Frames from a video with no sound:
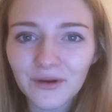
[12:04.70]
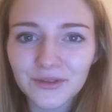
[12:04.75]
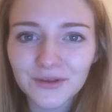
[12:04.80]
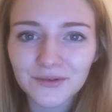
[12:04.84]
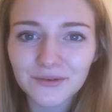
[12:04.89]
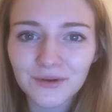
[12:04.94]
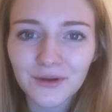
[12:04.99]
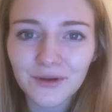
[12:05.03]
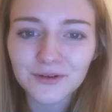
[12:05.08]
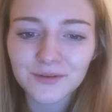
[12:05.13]
on
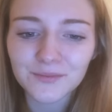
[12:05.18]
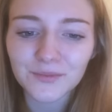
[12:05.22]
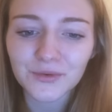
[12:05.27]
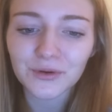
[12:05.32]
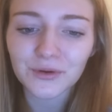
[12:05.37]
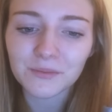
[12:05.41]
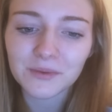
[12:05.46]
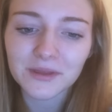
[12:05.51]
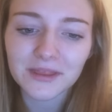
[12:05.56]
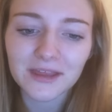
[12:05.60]
the road
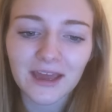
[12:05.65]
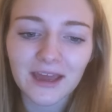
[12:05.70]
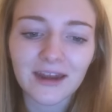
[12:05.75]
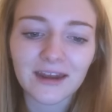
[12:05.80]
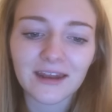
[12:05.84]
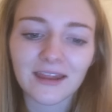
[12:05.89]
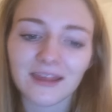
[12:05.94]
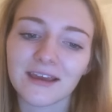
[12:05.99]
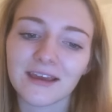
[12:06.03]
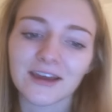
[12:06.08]
more, but
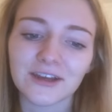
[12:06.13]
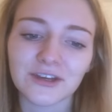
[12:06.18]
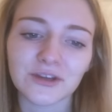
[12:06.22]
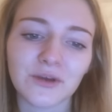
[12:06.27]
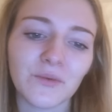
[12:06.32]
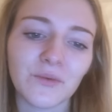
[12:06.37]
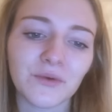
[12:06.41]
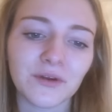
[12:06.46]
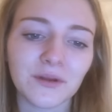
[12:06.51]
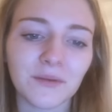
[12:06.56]
then, like, I
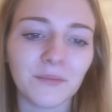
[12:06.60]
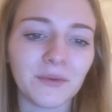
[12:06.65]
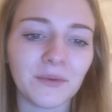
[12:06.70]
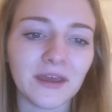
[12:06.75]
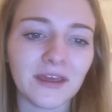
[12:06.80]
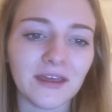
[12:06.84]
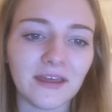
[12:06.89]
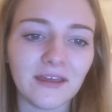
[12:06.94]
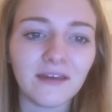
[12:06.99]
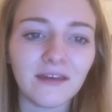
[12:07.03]
don't want to
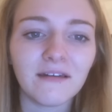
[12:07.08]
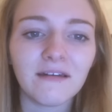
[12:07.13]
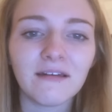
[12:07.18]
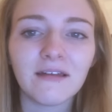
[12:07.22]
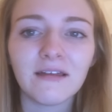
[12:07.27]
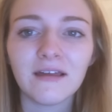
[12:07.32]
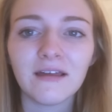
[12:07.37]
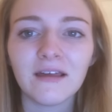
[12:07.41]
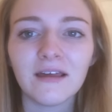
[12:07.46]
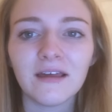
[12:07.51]
be
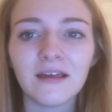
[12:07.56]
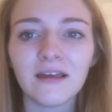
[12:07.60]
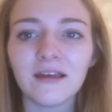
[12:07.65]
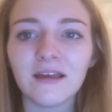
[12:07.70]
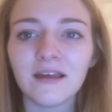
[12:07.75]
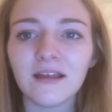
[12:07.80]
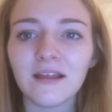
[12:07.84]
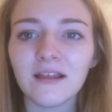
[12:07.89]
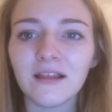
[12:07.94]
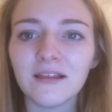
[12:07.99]

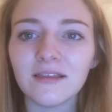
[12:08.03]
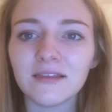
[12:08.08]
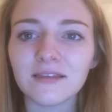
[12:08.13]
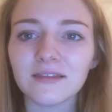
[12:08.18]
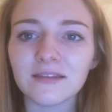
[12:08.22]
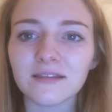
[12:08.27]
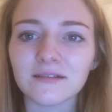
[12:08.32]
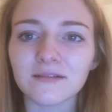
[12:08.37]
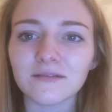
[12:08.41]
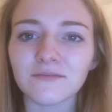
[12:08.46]

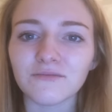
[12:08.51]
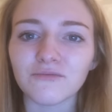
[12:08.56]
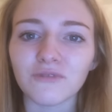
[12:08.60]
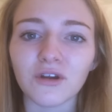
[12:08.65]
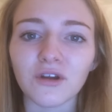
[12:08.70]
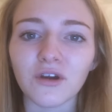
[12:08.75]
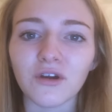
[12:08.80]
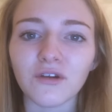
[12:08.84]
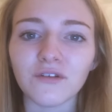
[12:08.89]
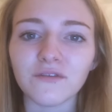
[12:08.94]

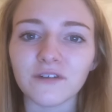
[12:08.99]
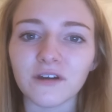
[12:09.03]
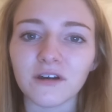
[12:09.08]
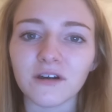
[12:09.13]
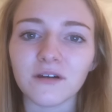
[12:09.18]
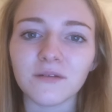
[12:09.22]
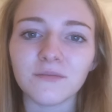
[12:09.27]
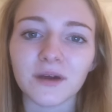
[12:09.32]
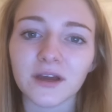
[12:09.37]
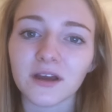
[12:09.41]
run
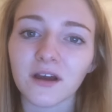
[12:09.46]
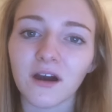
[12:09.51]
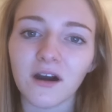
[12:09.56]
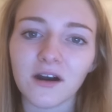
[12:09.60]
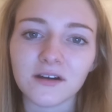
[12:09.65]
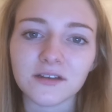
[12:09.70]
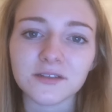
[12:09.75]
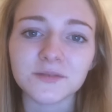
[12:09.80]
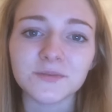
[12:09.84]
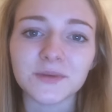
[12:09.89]
over by
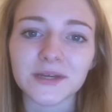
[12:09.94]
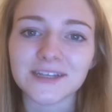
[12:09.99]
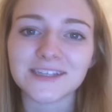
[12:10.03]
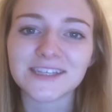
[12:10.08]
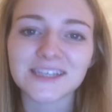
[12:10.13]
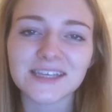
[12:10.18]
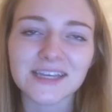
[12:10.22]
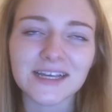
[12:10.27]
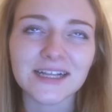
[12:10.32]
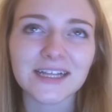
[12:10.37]
cars,
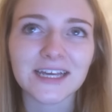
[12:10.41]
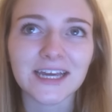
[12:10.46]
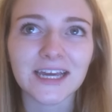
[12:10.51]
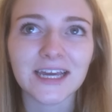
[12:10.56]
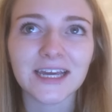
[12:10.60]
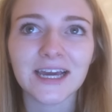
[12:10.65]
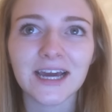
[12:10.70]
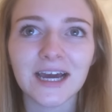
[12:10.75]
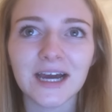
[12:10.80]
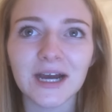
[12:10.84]

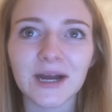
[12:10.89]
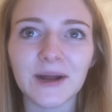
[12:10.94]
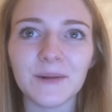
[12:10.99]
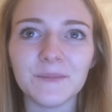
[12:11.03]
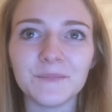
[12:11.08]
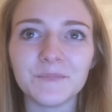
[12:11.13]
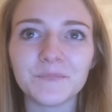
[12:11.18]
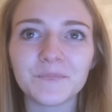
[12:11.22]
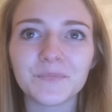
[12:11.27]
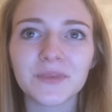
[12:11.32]
basically.
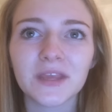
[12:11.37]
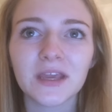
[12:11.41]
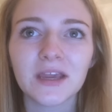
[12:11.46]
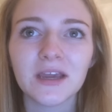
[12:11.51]
Um,